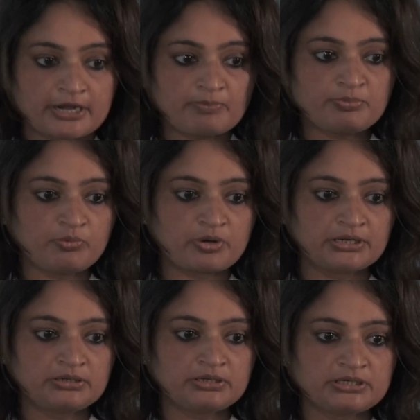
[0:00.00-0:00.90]
number
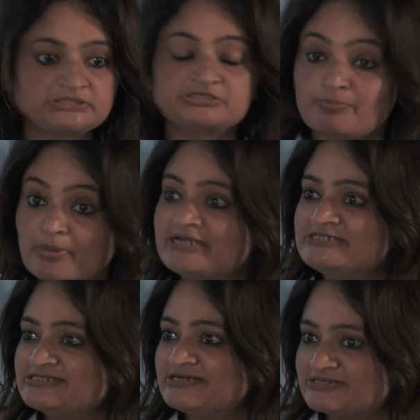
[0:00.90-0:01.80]
1 is the
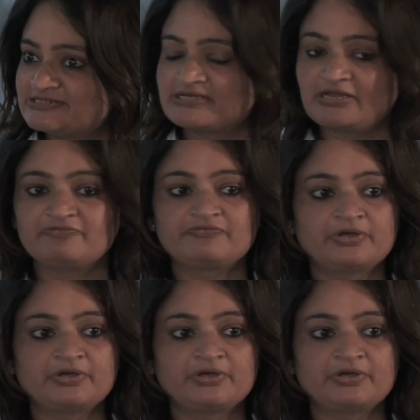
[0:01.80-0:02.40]
mindset itself